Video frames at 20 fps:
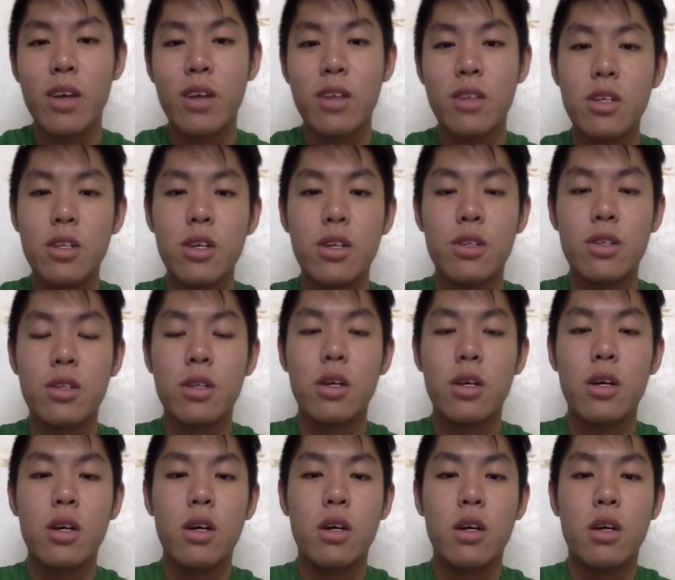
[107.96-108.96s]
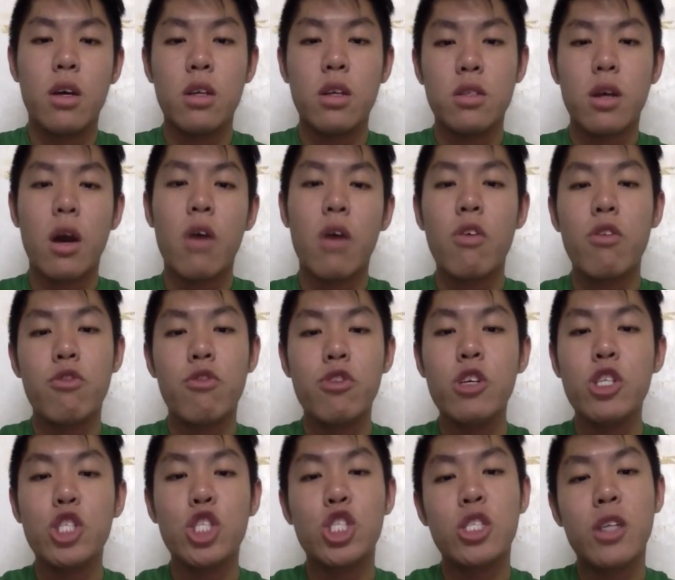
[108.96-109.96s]
Third, is our
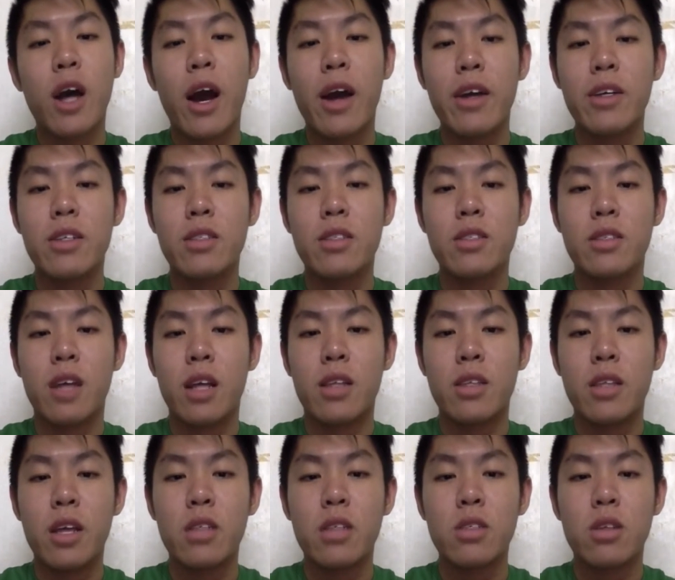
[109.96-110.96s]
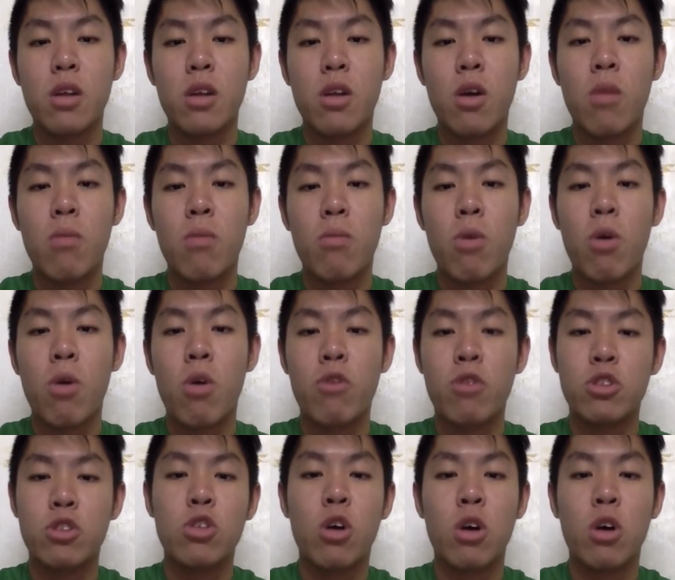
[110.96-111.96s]
rich diet that takes a lot more
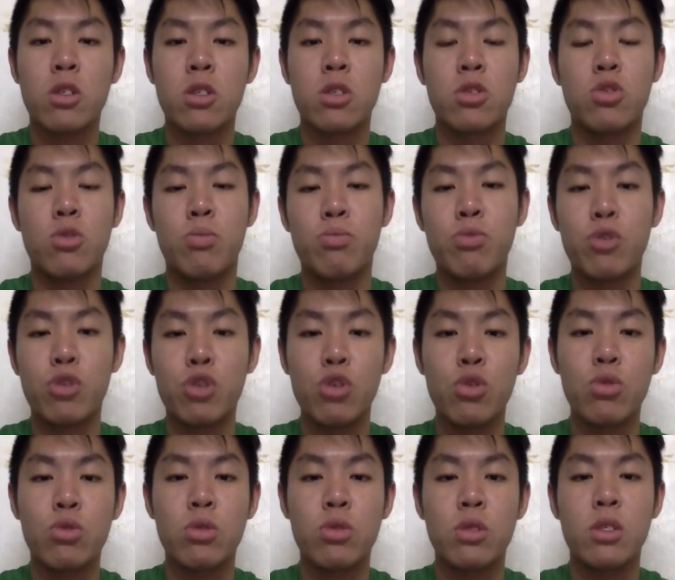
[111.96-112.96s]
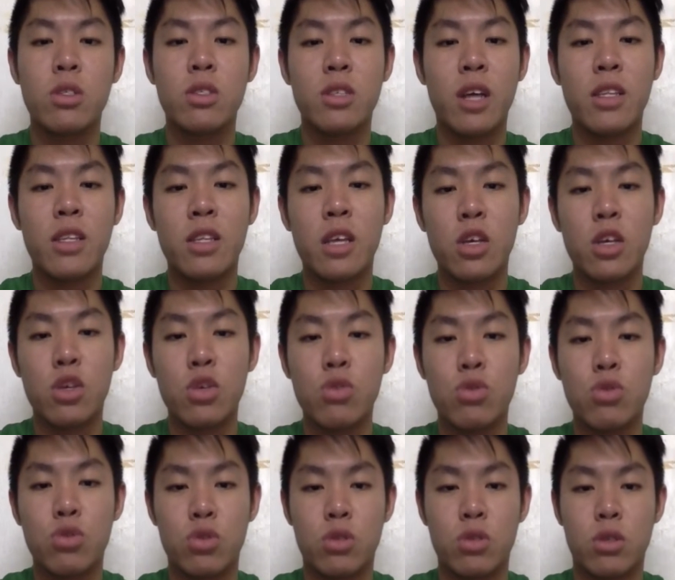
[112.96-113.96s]
resources to produce than they
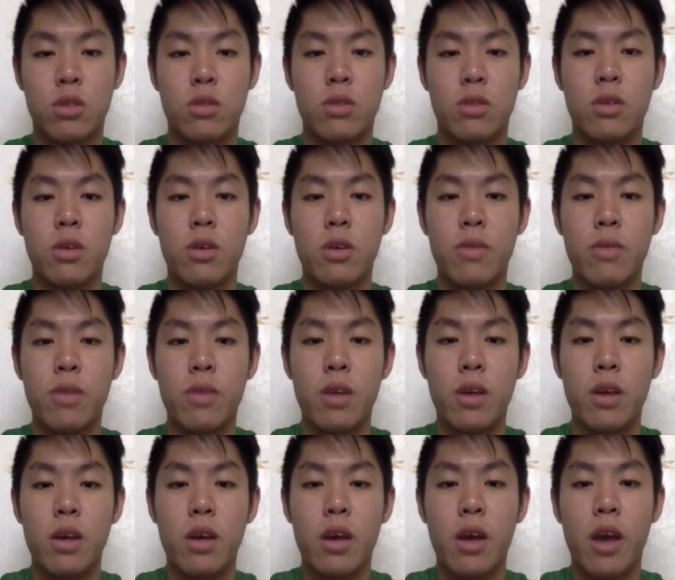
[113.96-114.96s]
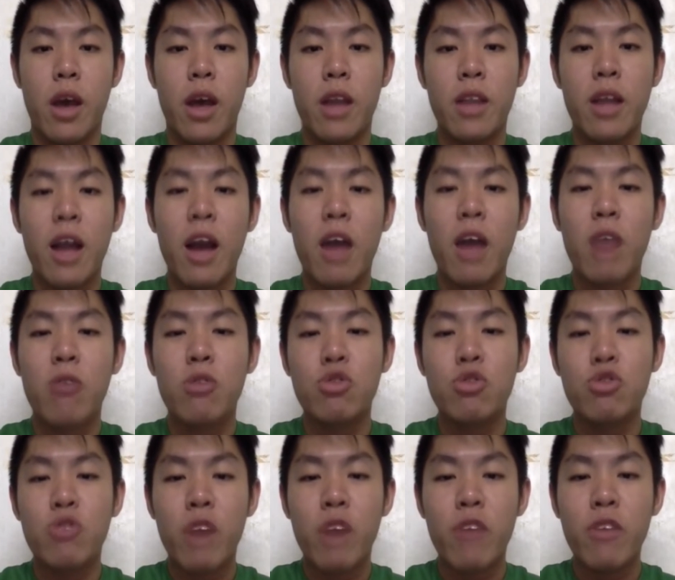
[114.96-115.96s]
used. And our
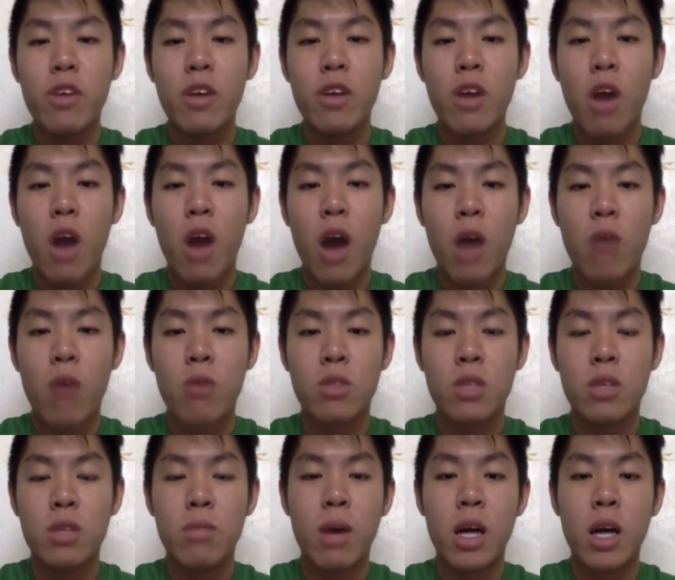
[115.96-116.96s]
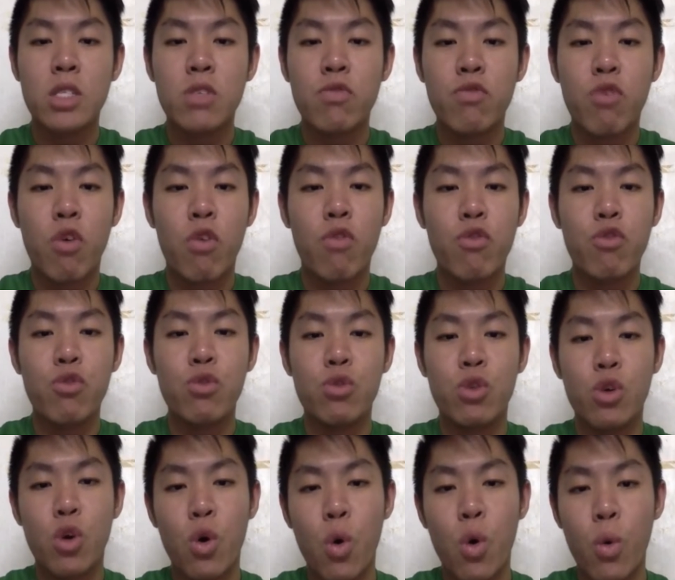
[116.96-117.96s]
driving our demands for
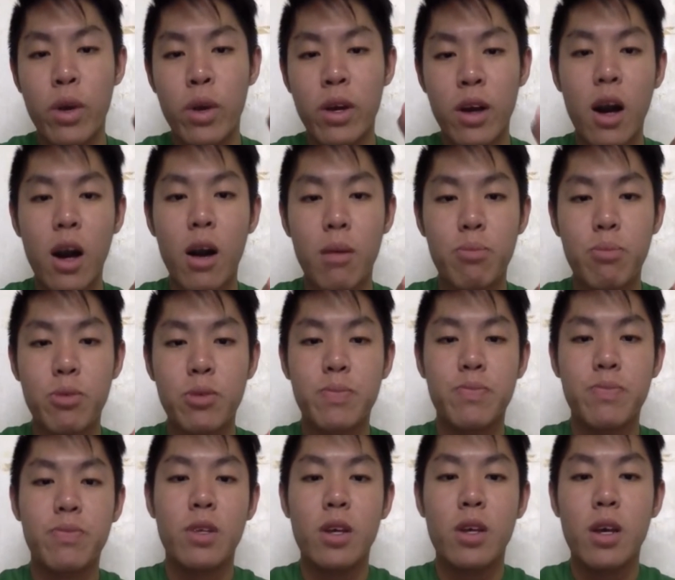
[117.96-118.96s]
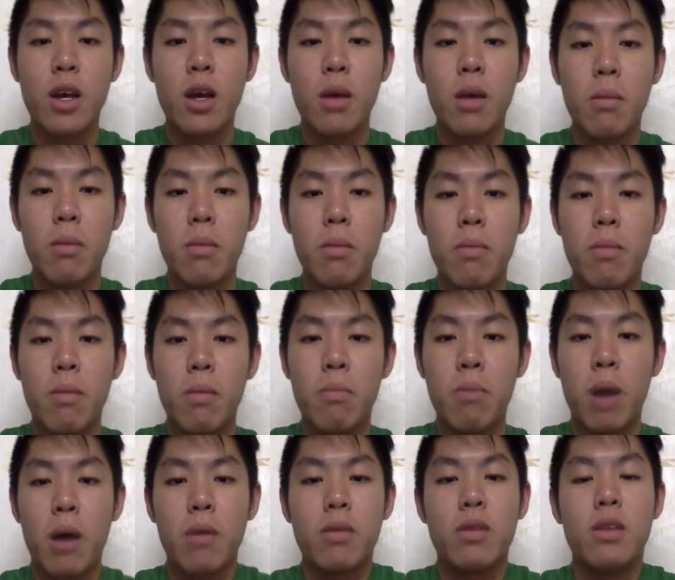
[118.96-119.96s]
food going up.
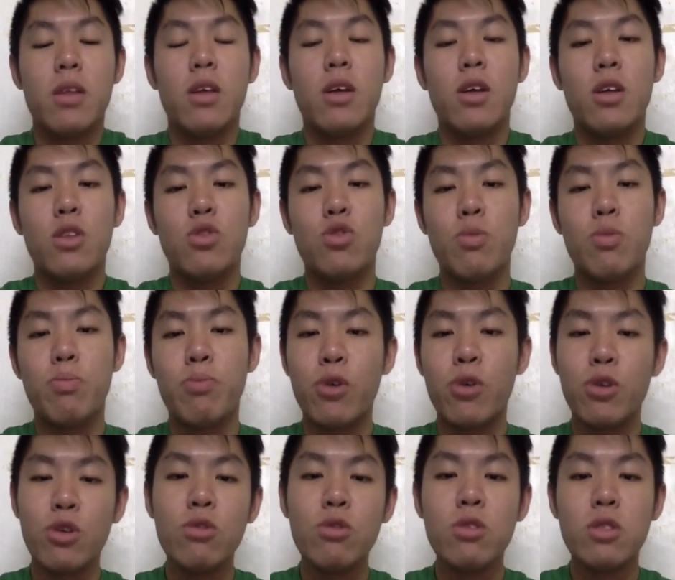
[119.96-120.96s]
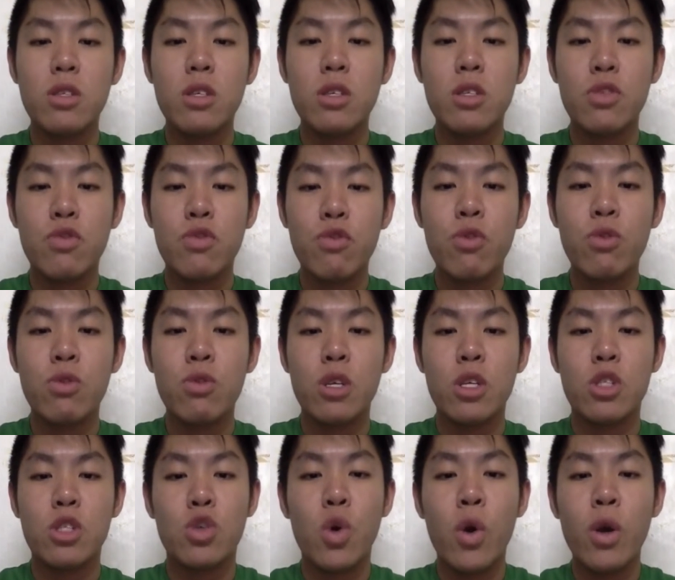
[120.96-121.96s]
But to produce this food
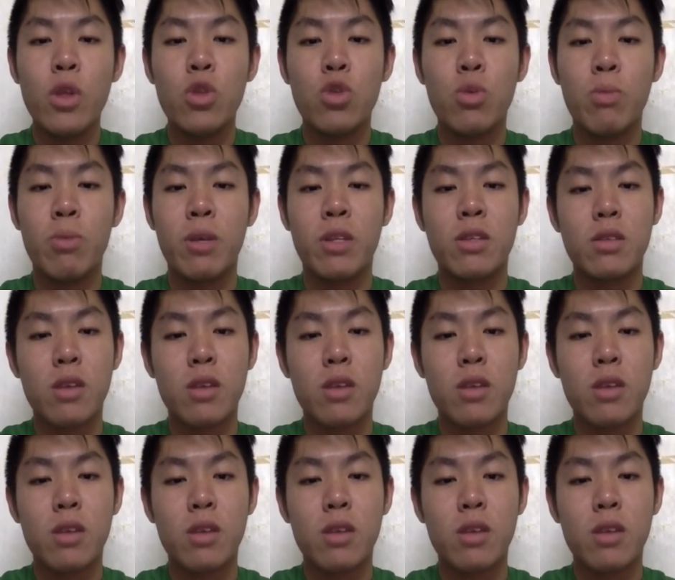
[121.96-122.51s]
is going to be